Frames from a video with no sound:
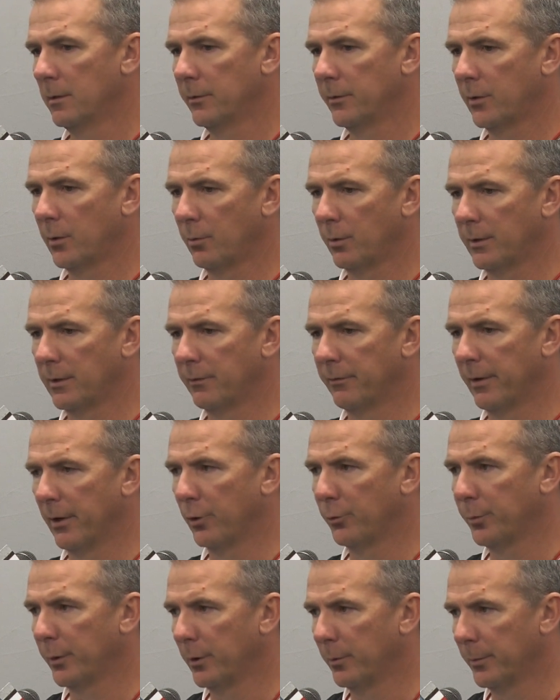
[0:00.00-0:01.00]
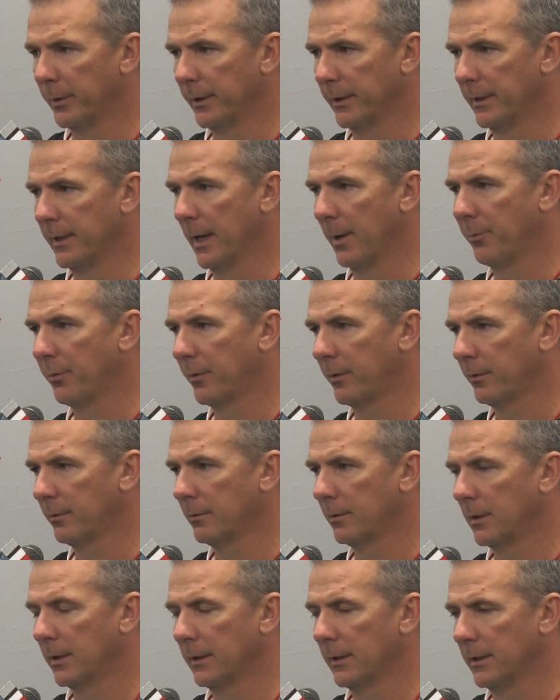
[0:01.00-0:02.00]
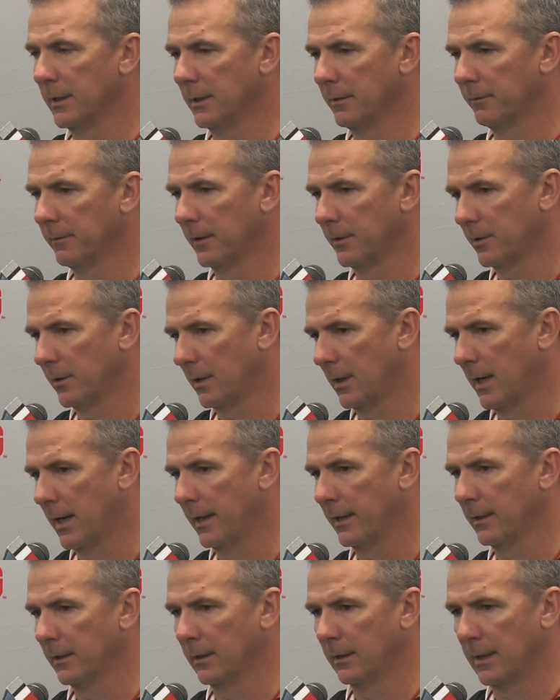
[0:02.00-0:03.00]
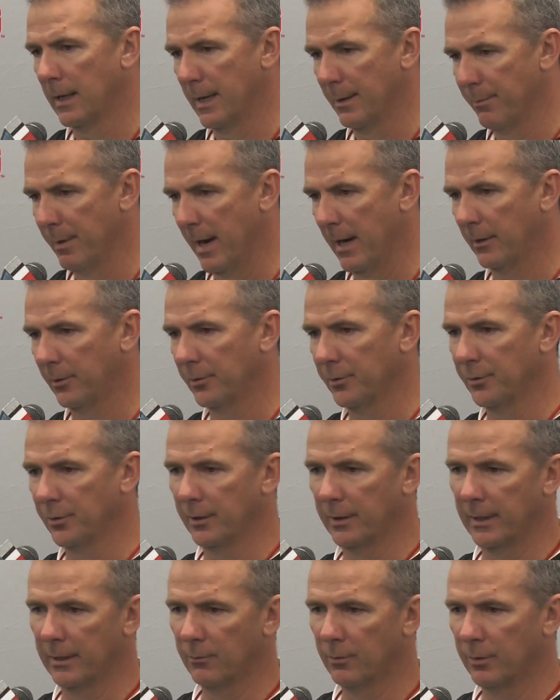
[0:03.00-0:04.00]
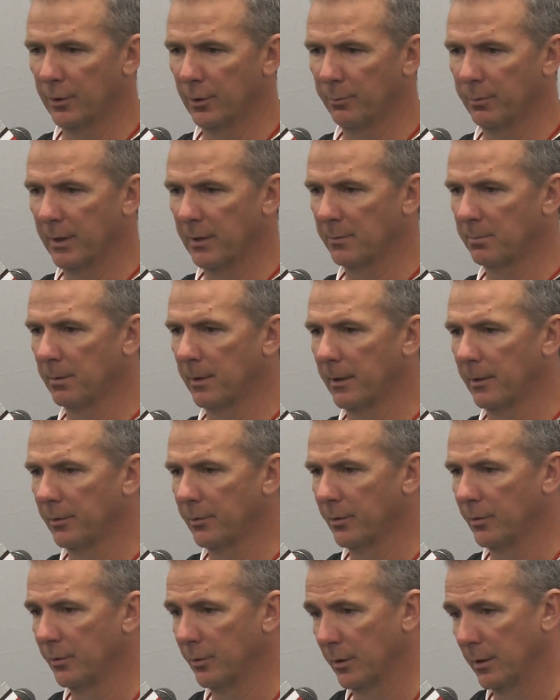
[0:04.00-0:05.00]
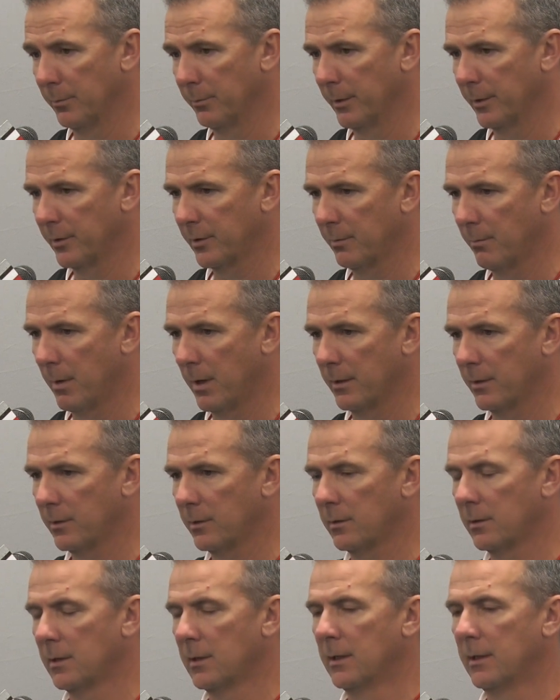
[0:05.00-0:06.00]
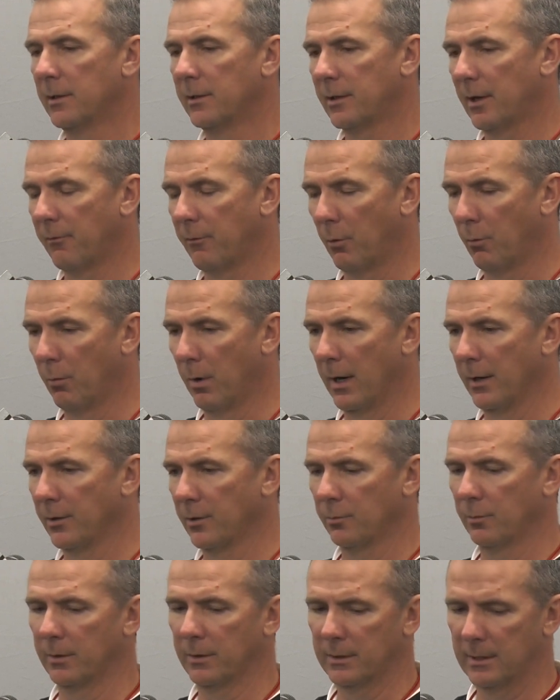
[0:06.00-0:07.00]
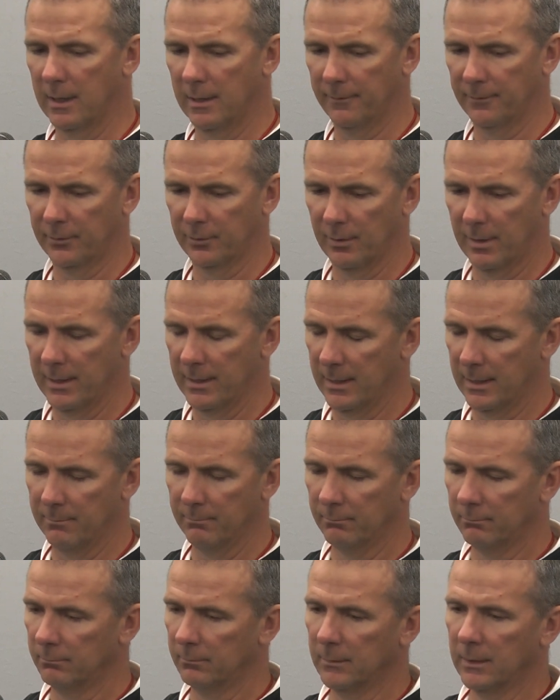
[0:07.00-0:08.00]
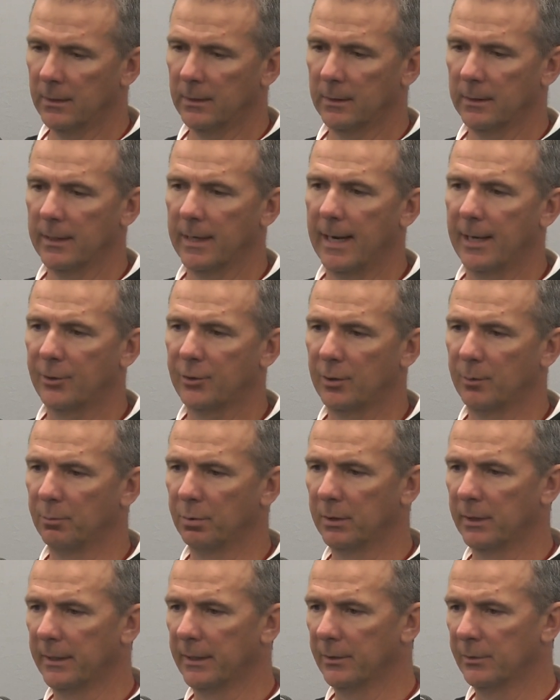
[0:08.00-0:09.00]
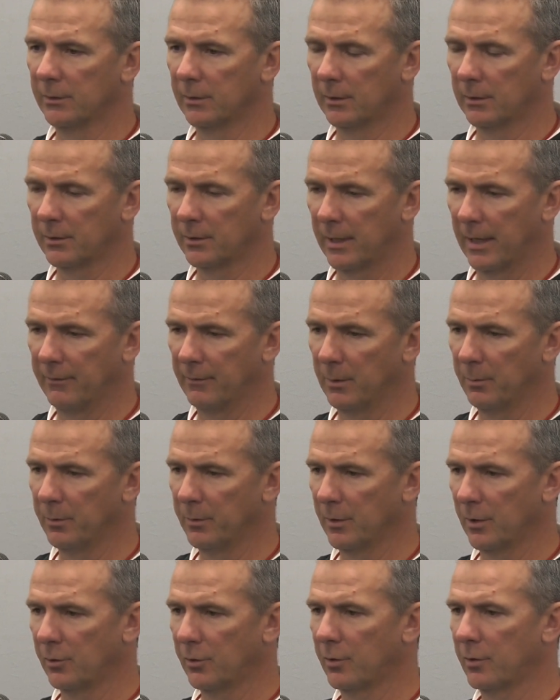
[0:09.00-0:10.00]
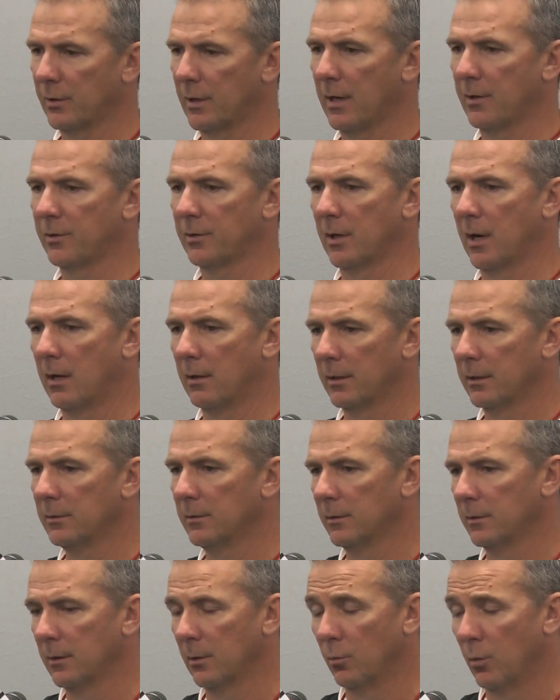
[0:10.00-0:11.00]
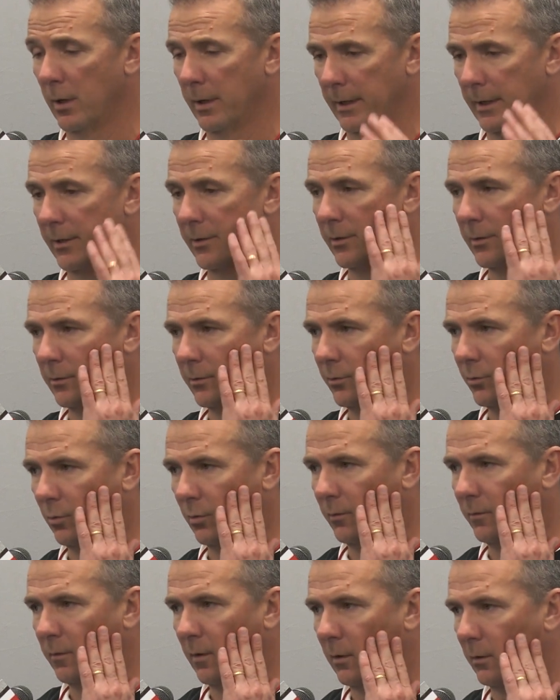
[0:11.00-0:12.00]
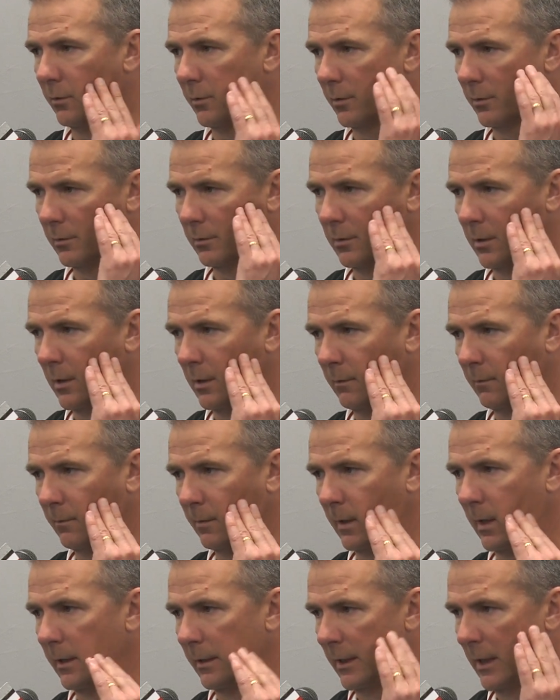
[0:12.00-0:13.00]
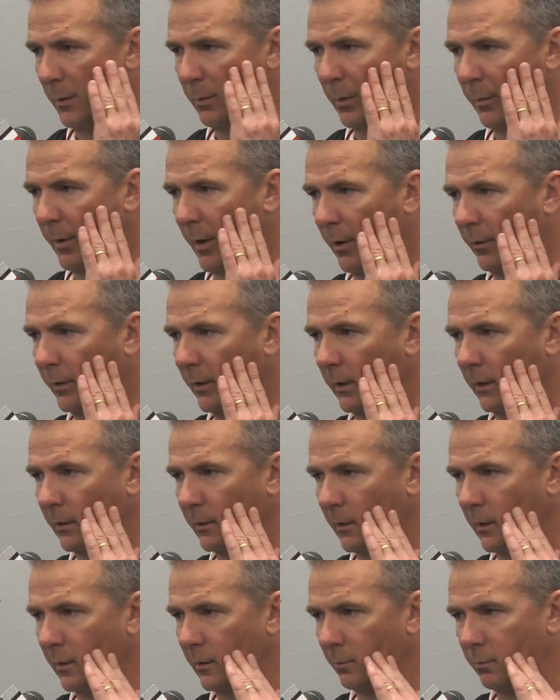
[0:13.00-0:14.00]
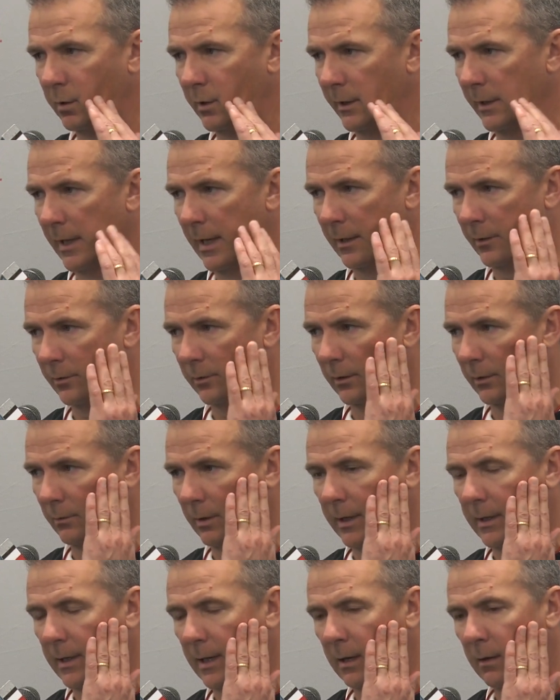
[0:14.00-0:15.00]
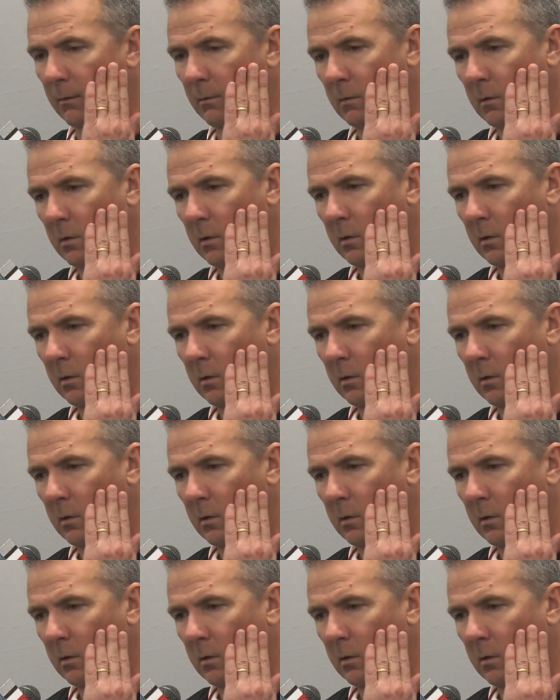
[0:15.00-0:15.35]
So we're developing a bit of depth on the defensive line and the linebackers. You get one of your best players who's going to miss several months with tough. So I'm actually pleased. Our safety position is not solid. The one is Jordan Fuller's. We got to keep him healthy because he's playing excellent right now.